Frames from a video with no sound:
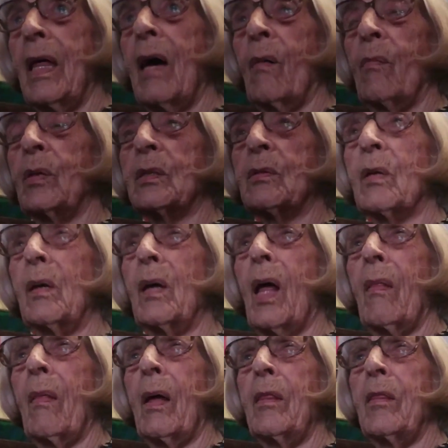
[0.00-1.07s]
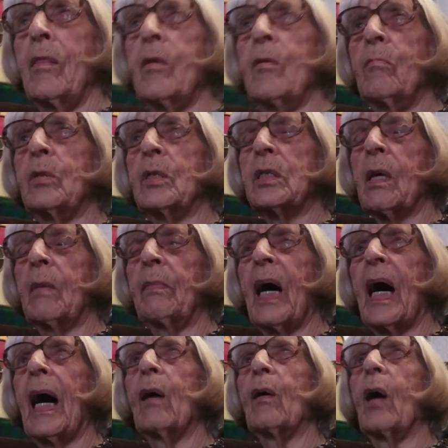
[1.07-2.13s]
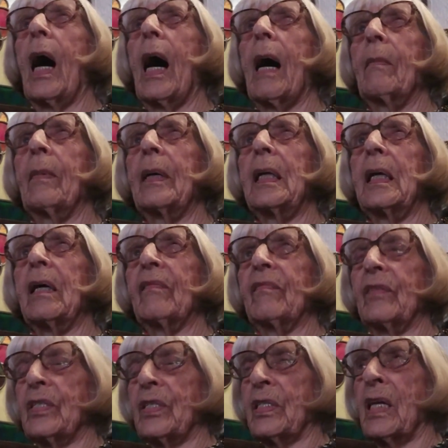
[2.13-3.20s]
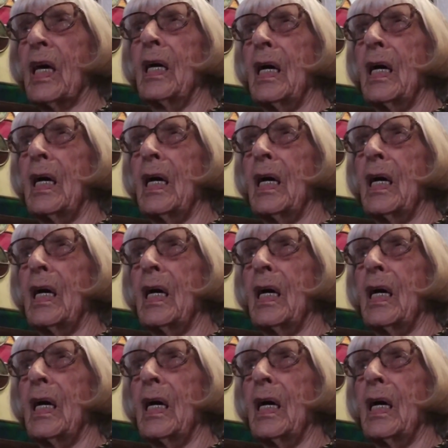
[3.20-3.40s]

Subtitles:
There was about, how many of us?